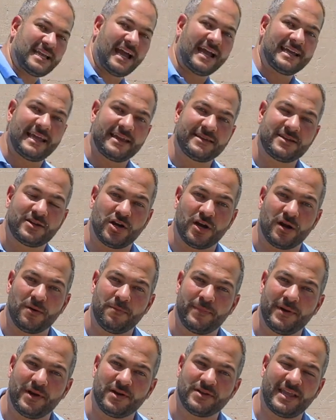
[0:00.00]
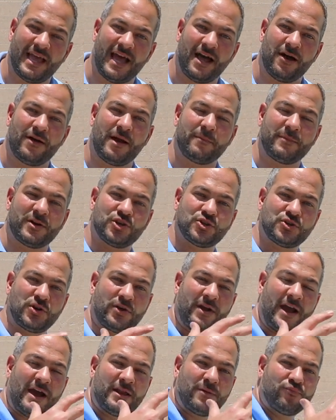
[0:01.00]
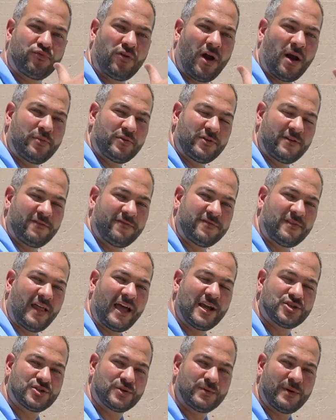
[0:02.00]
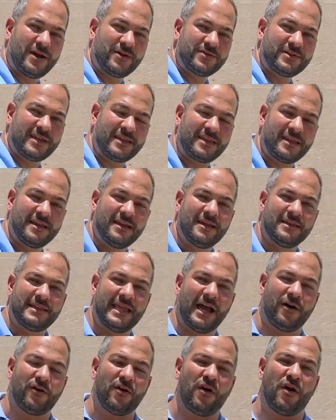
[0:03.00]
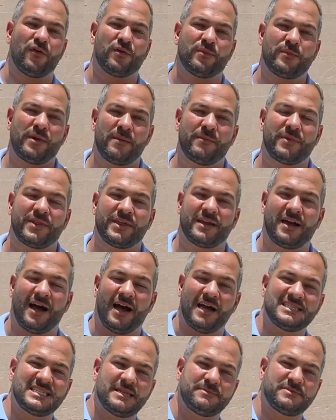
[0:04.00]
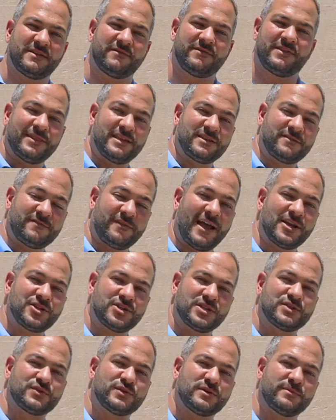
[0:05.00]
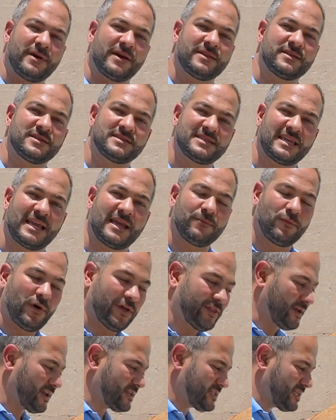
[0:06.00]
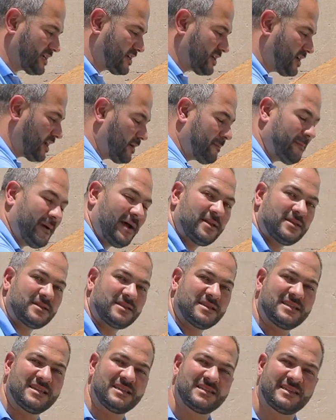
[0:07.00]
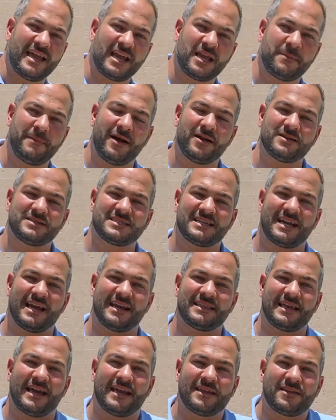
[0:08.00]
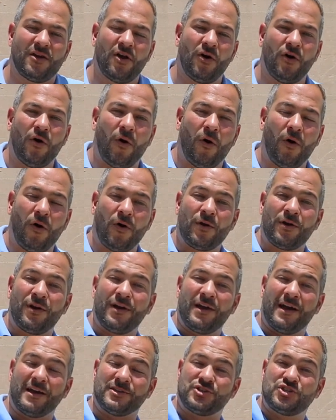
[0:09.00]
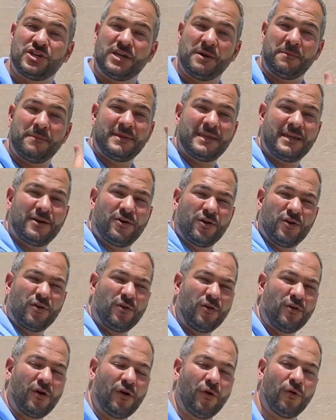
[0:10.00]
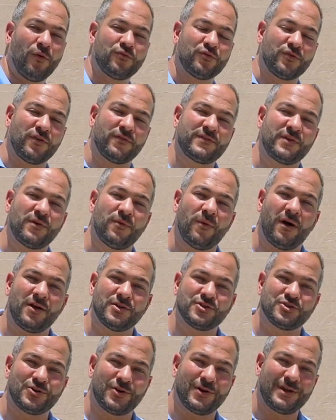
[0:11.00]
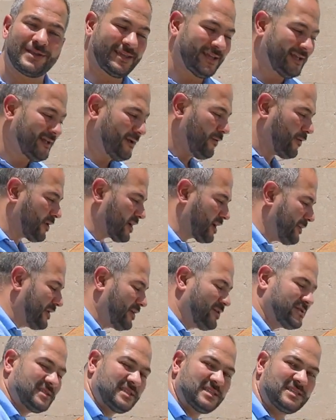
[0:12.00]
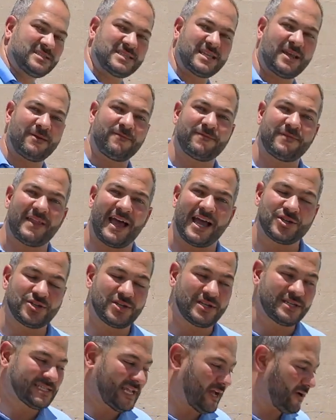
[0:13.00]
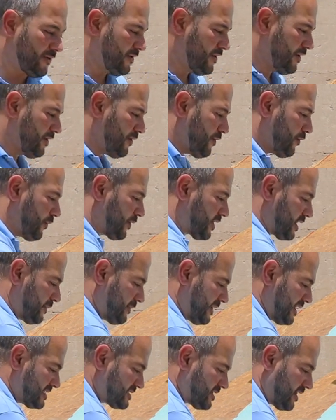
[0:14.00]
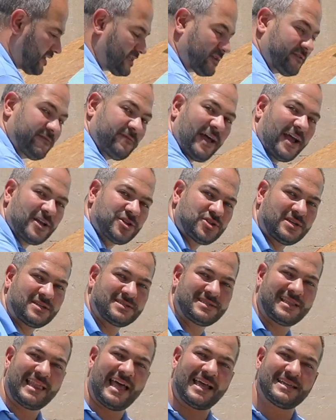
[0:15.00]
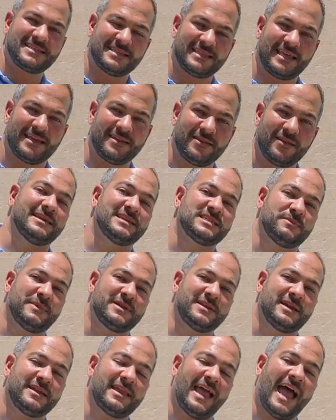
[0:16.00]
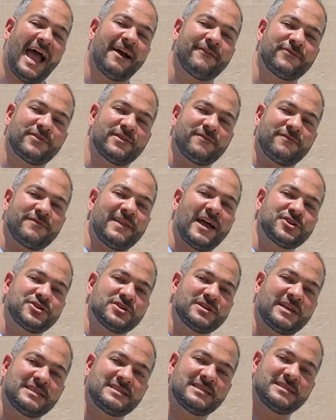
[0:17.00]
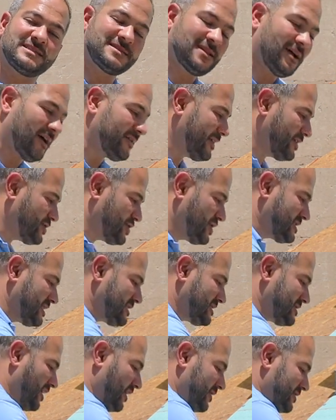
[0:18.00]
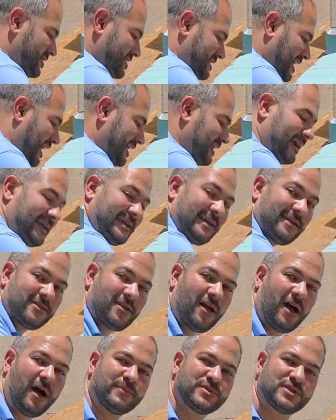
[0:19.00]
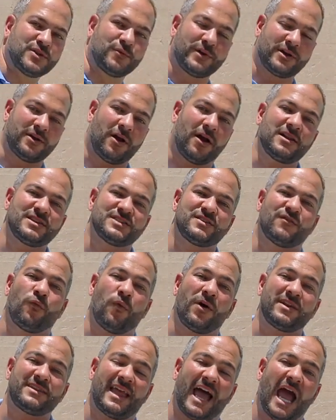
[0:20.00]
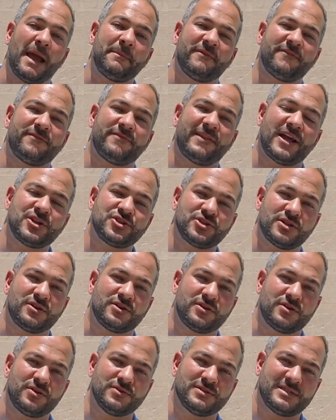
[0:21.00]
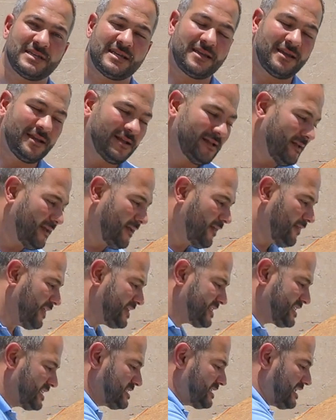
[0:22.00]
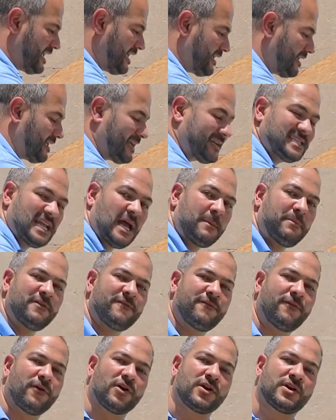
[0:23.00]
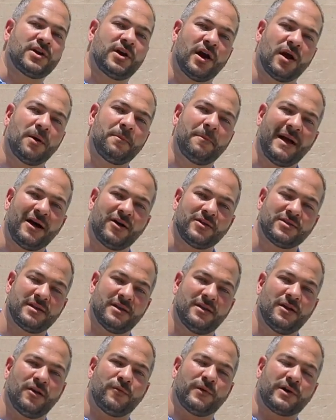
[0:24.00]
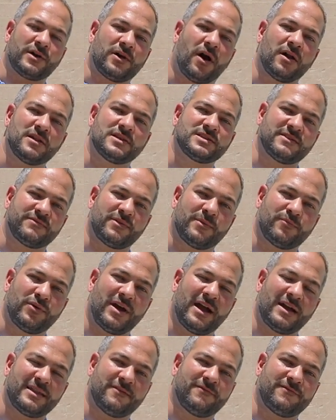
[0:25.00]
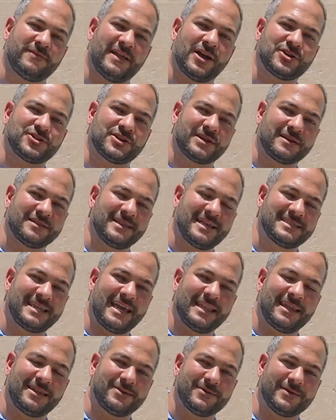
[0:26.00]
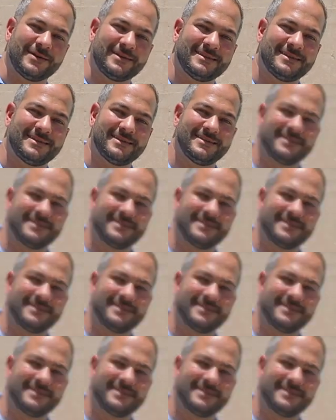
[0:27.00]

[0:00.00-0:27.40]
skylight curb built out. I'm going to show you how to properly flash around it. Now, remember, the concepts of these flashings remain the same, whether it's a curb mount, deck mount skylight, or a chimney or roof to wall joint. We're going to be using these same flashings. Now, we're going to be installing these flashings. The last thing that needs to be done after the flashing gets installed is just installing the skylight on top. So regardless of what type of flashing you're using, this is an example for a curb mount, regardless of the brand of flashing. Let's get into it.